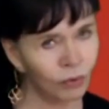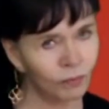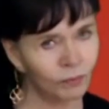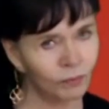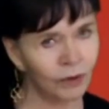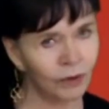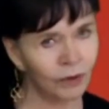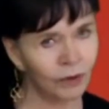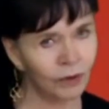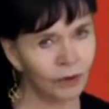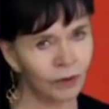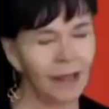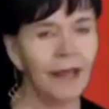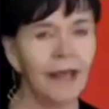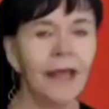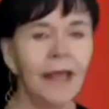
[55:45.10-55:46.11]
breathe.
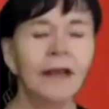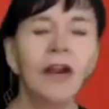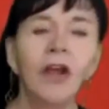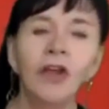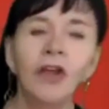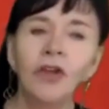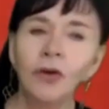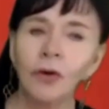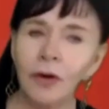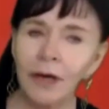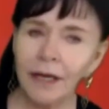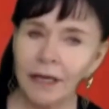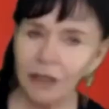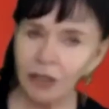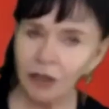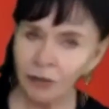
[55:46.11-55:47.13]
And you're
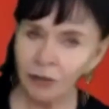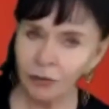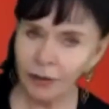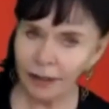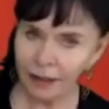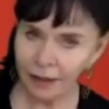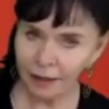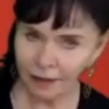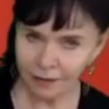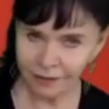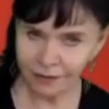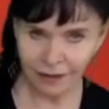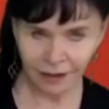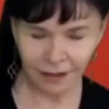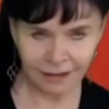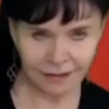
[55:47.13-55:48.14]
including the
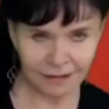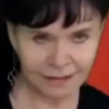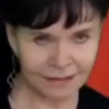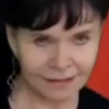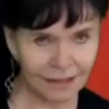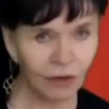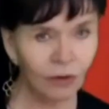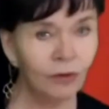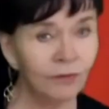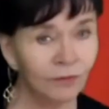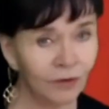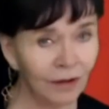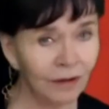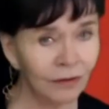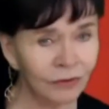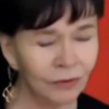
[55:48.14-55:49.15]
guidance who
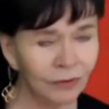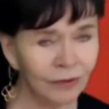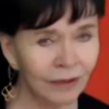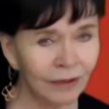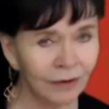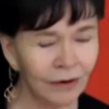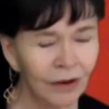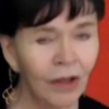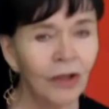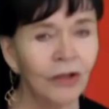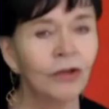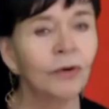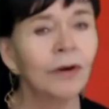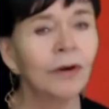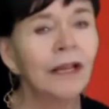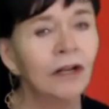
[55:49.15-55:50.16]
followed you here.
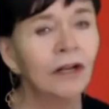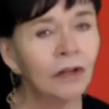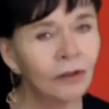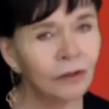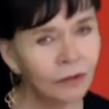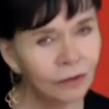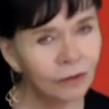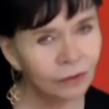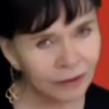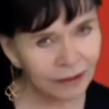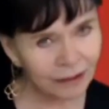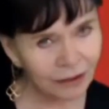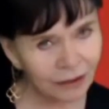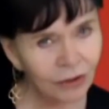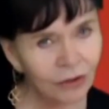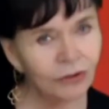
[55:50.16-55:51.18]
You're including
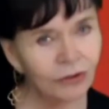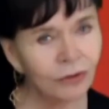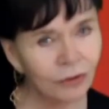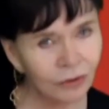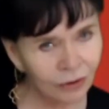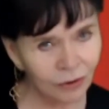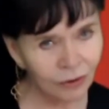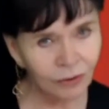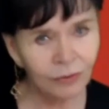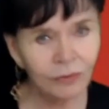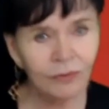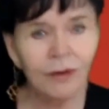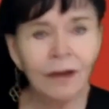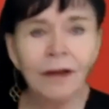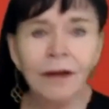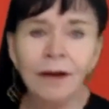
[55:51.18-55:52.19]
your
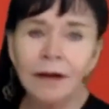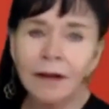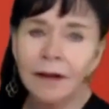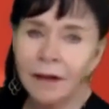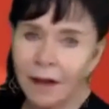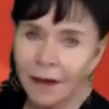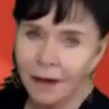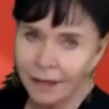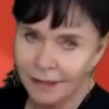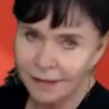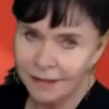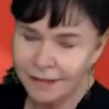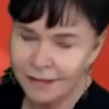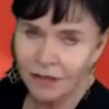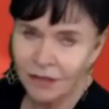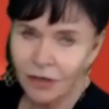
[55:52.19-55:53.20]
own
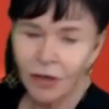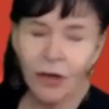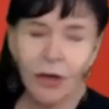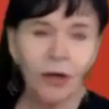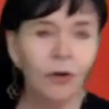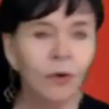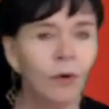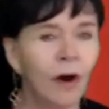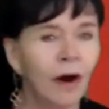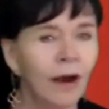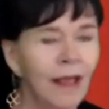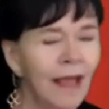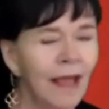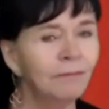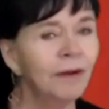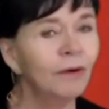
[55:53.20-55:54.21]
guides who
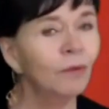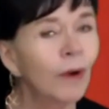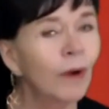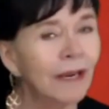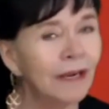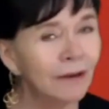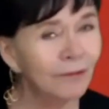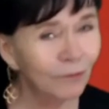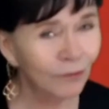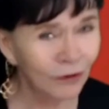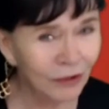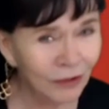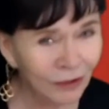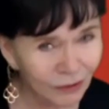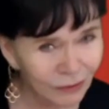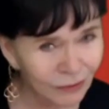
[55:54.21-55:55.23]
have been waiting for
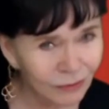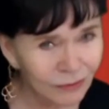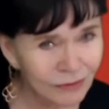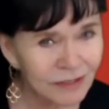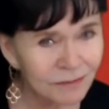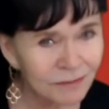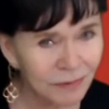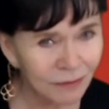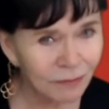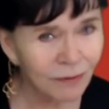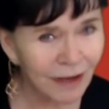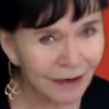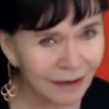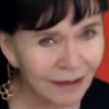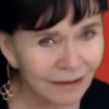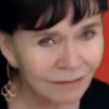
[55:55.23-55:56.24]
you to be
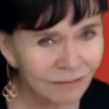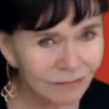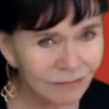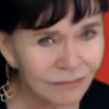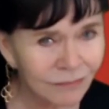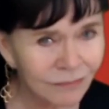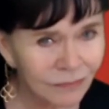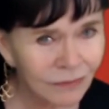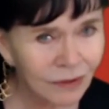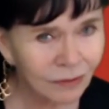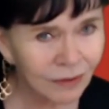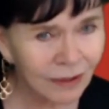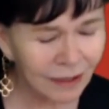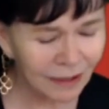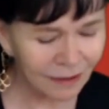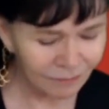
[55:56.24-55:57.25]
ready.
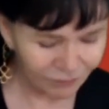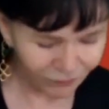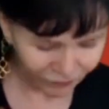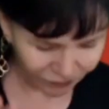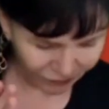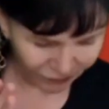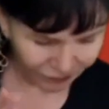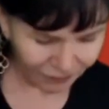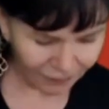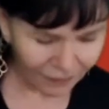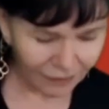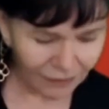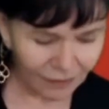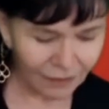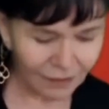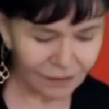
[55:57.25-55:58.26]
Okay.
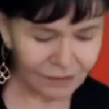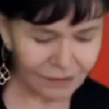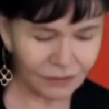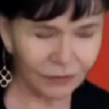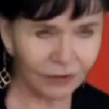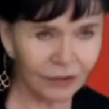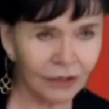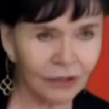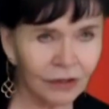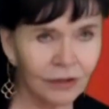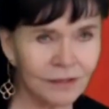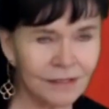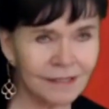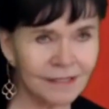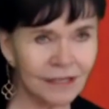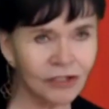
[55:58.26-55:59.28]
So they're going to close
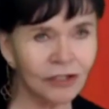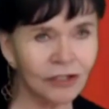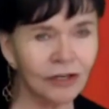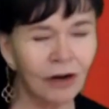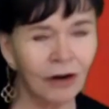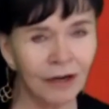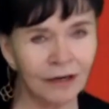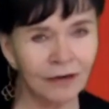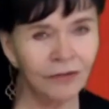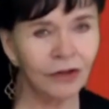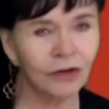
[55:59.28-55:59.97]
the session on the